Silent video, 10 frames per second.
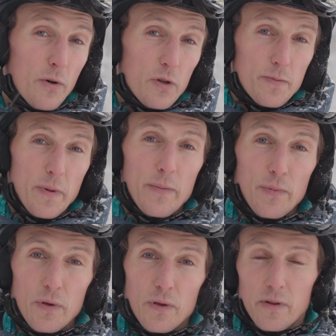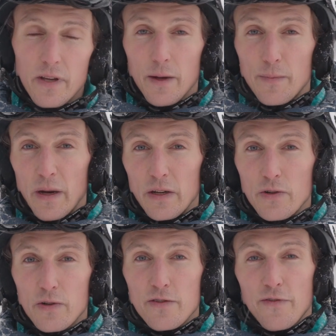Most people take
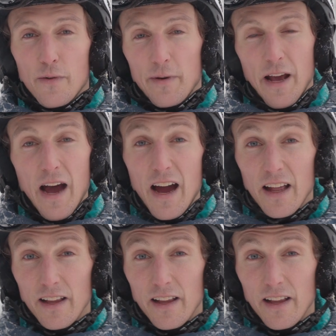pictures from an eye